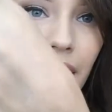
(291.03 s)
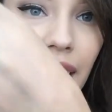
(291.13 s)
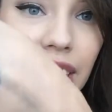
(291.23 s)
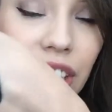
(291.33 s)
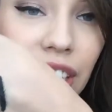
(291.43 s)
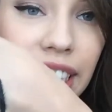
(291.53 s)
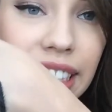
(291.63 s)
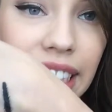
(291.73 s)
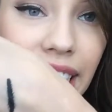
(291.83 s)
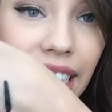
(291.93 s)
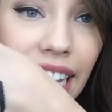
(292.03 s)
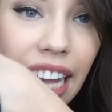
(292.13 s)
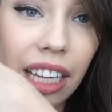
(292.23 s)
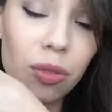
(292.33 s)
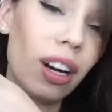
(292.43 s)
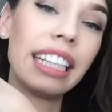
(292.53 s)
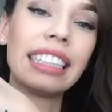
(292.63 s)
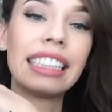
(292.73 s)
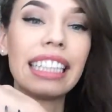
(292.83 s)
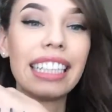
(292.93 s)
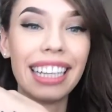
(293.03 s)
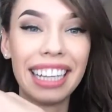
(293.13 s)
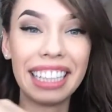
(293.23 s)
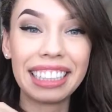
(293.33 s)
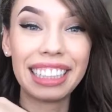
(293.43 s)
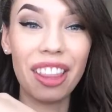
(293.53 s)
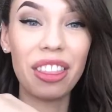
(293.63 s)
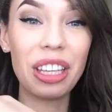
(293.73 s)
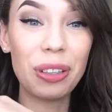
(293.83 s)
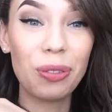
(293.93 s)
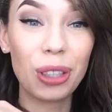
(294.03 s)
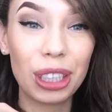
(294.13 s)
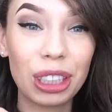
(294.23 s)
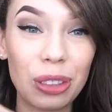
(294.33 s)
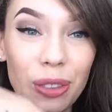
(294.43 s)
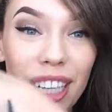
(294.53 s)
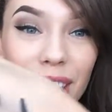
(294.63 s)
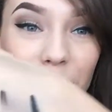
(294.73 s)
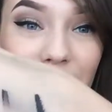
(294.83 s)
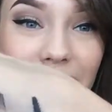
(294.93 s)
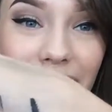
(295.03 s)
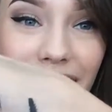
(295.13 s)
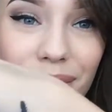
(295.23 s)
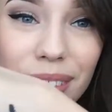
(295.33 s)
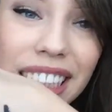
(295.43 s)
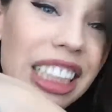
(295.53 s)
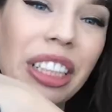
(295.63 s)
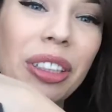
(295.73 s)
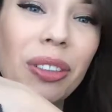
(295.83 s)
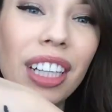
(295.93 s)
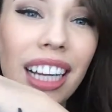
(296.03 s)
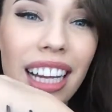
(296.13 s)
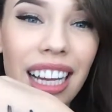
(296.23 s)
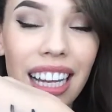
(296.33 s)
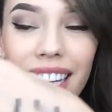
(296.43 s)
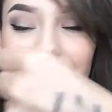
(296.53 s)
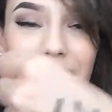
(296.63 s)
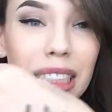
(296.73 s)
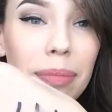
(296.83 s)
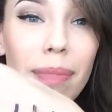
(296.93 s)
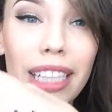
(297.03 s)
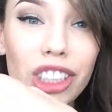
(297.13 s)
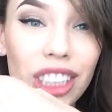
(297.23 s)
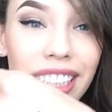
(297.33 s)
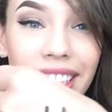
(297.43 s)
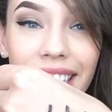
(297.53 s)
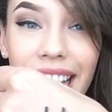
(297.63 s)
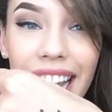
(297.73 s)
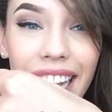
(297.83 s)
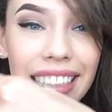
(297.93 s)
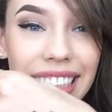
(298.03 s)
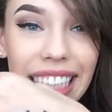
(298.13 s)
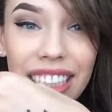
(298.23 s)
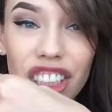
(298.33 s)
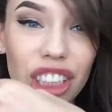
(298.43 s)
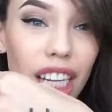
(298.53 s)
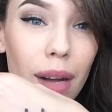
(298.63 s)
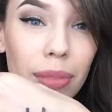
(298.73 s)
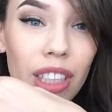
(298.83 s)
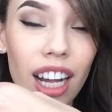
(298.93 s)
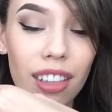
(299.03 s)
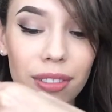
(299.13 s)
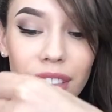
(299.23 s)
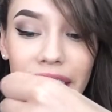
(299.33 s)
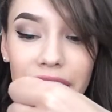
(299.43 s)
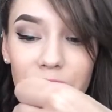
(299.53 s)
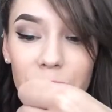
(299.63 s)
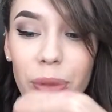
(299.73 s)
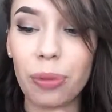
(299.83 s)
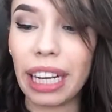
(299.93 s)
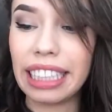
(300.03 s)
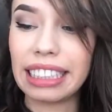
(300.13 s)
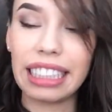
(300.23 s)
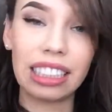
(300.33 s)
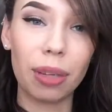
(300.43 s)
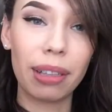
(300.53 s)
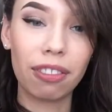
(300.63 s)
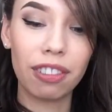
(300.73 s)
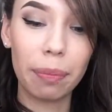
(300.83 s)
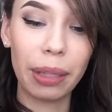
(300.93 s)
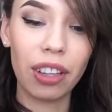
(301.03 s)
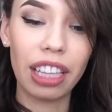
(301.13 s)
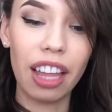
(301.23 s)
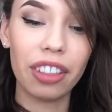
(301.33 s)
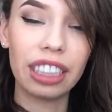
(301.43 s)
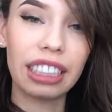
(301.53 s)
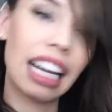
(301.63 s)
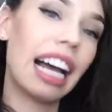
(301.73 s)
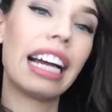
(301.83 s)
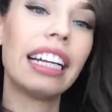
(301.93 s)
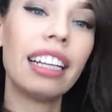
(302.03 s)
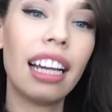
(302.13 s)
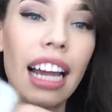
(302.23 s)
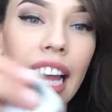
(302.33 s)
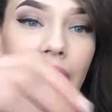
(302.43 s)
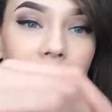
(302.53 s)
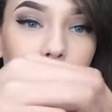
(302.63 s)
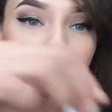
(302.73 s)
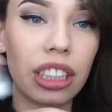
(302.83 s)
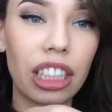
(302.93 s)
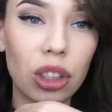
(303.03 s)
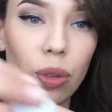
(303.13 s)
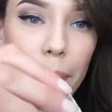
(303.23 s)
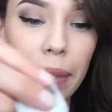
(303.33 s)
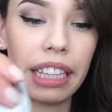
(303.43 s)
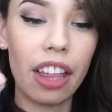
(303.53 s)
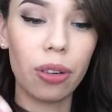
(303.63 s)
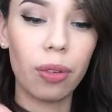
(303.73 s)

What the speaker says: As you can see, NYC is the worst one when it comes to smudging, and it just comes off like crazy. So I'm going to flip it on the other side, and I'm just going to swipe it the other